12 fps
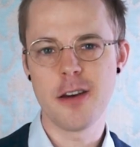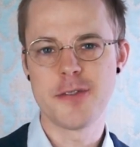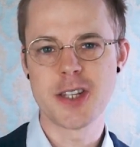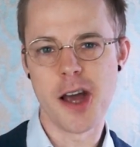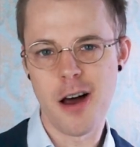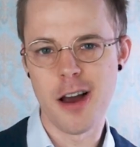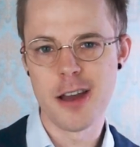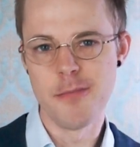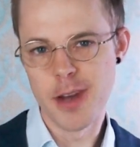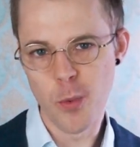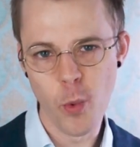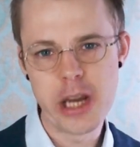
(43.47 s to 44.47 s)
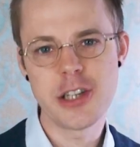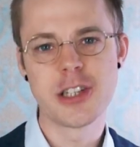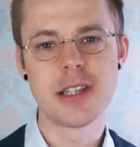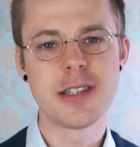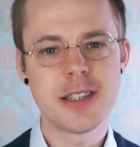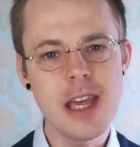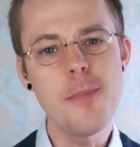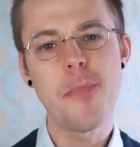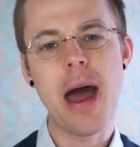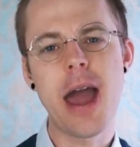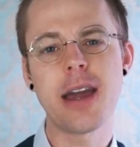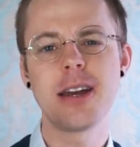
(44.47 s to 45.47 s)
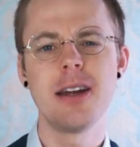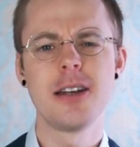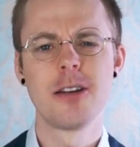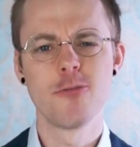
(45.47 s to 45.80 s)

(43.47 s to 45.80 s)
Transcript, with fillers: of time in which to sit back,